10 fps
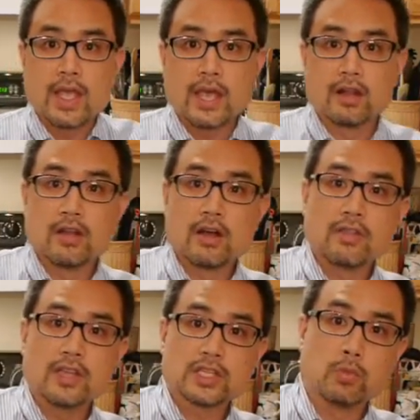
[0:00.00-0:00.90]
And
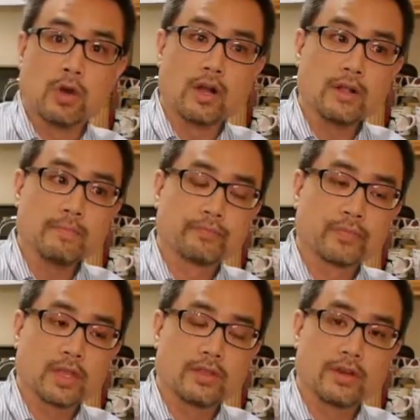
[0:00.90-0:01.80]
along this wall,
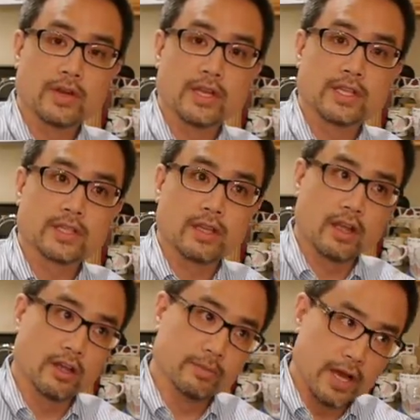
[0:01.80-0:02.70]
there is,
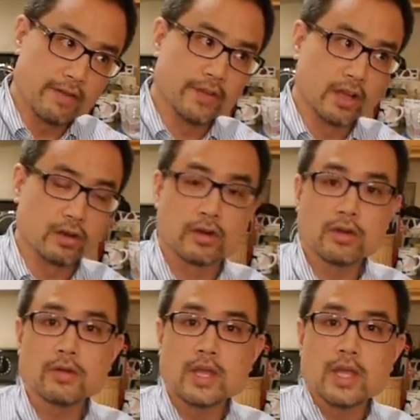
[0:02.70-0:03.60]
held by
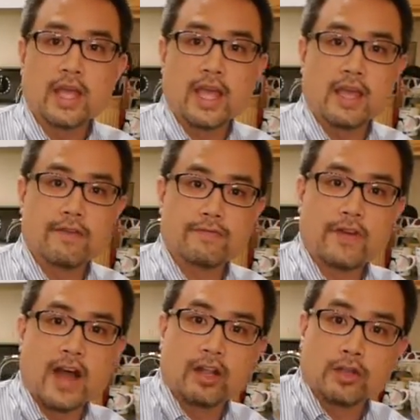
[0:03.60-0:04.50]
Velcro,
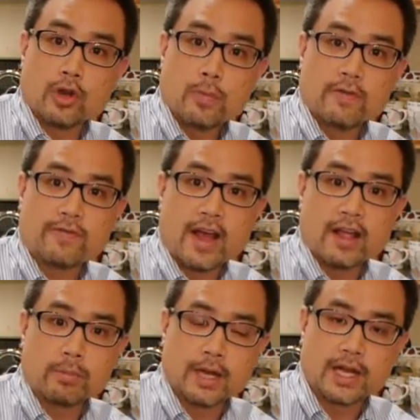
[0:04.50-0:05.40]
an open
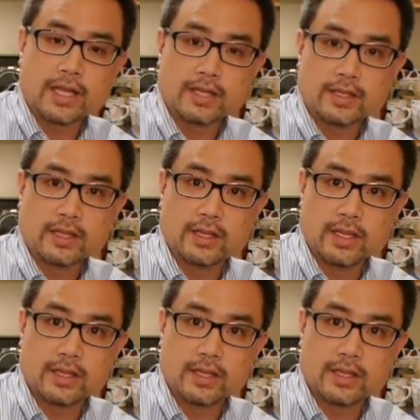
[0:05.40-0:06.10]
file pocket in the